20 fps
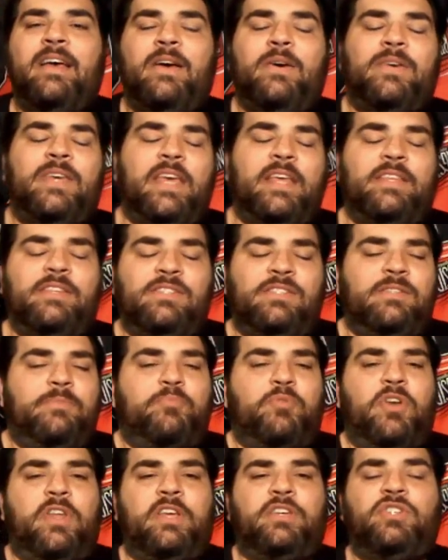Okay, this is
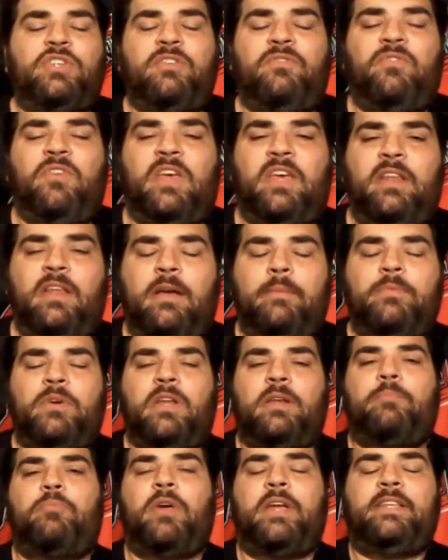the prediction vid. I'm
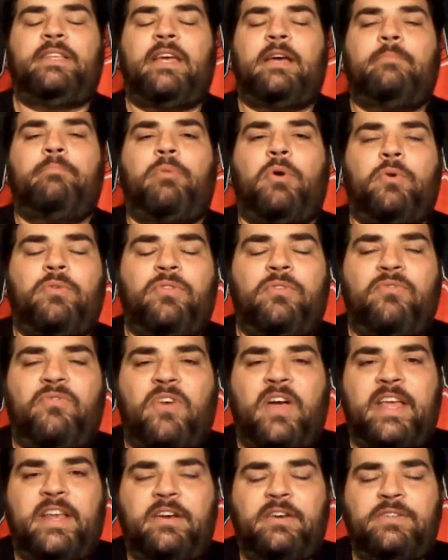going to break down both the
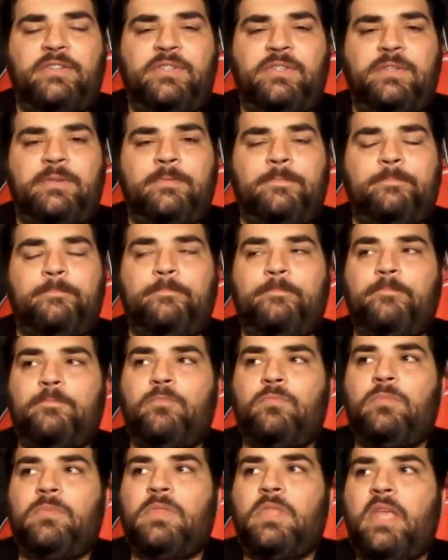fighters,
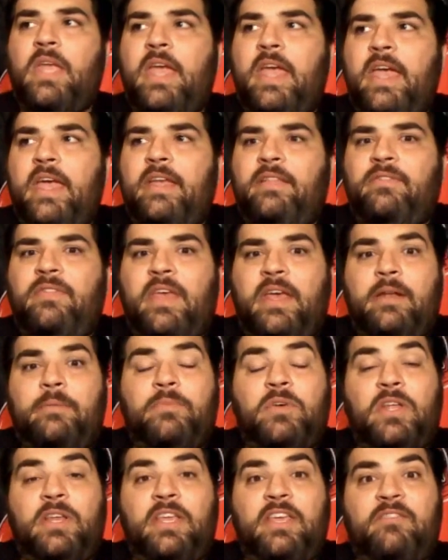and then
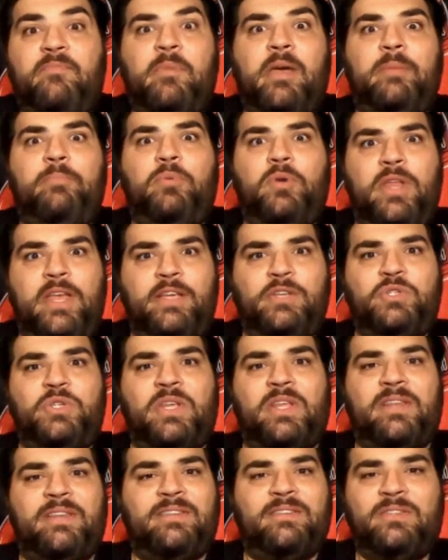I'm going to give my
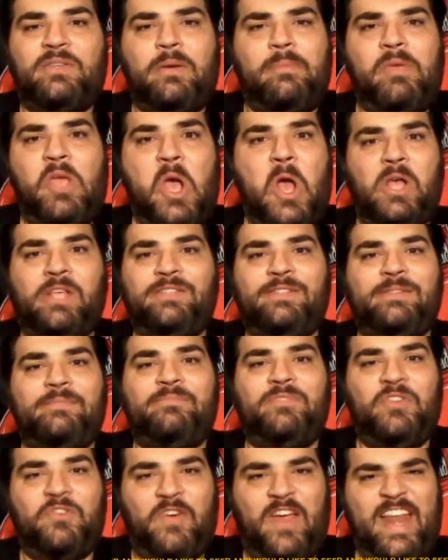prediction. It's going to be awesome.
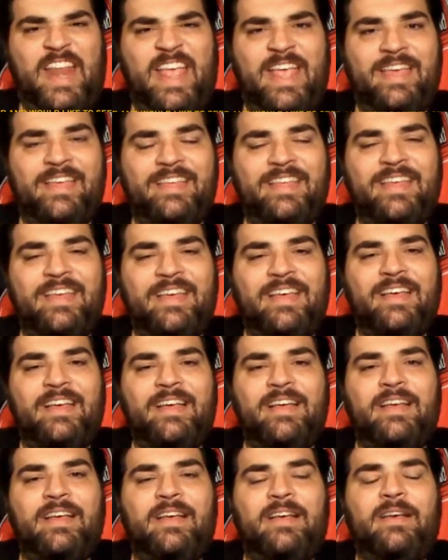You ready?
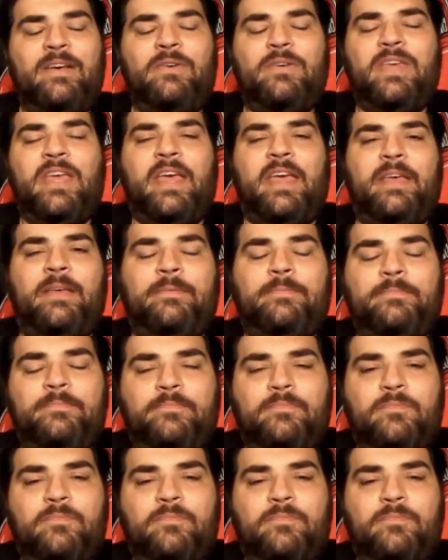Okay.